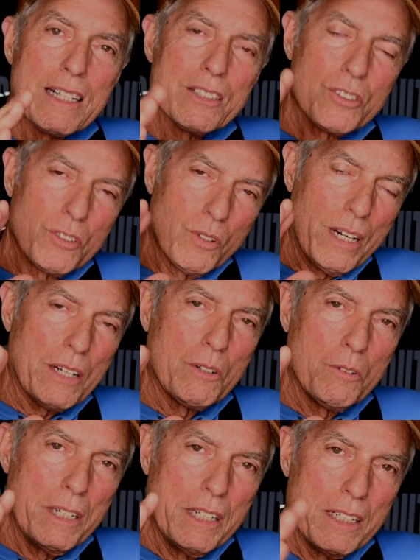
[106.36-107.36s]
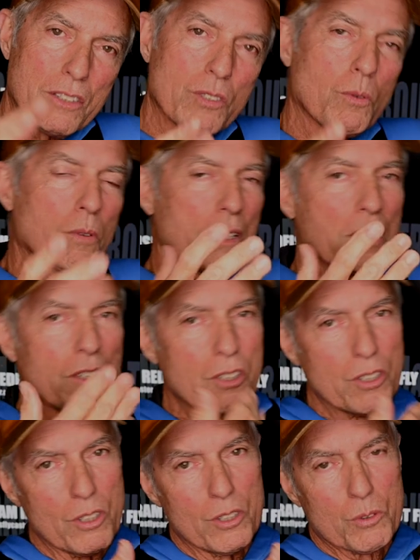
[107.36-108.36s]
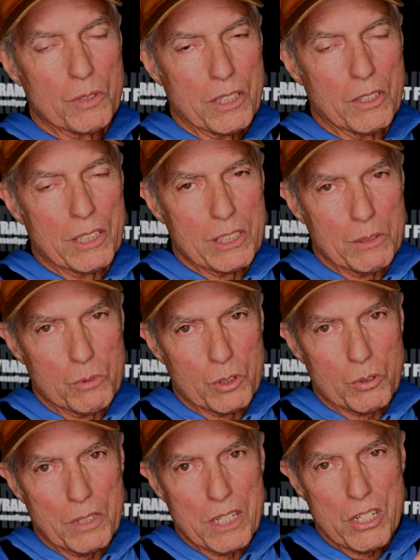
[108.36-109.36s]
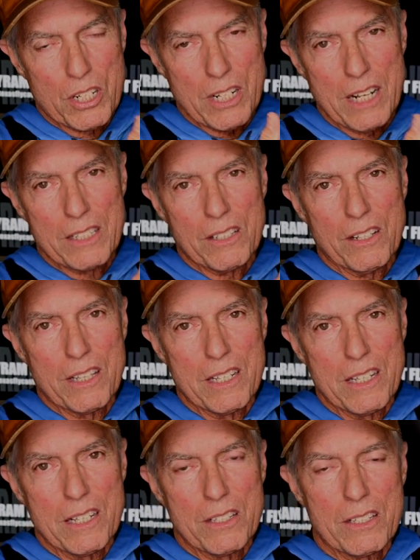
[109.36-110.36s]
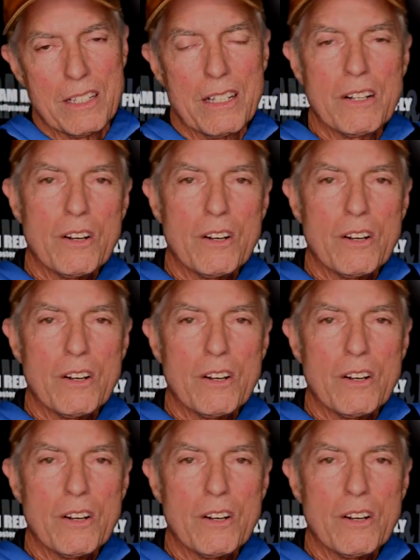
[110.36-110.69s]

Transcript: is know how to read it. So what we're going to do is we're going to look at some screenshots on this.